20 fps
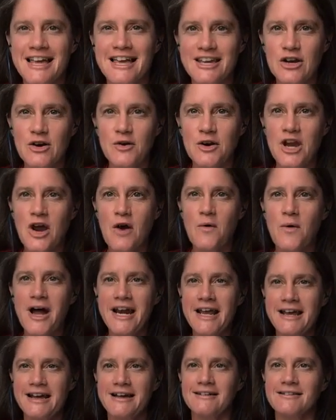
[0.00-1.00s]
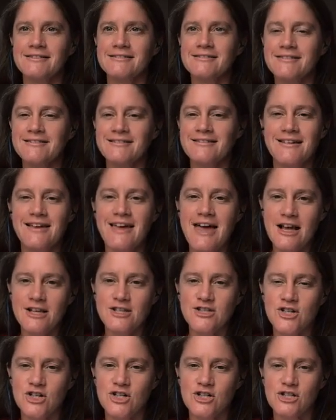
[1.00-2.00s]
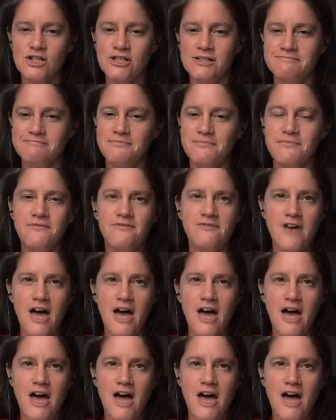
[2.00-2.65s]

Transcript: Like you're wanting external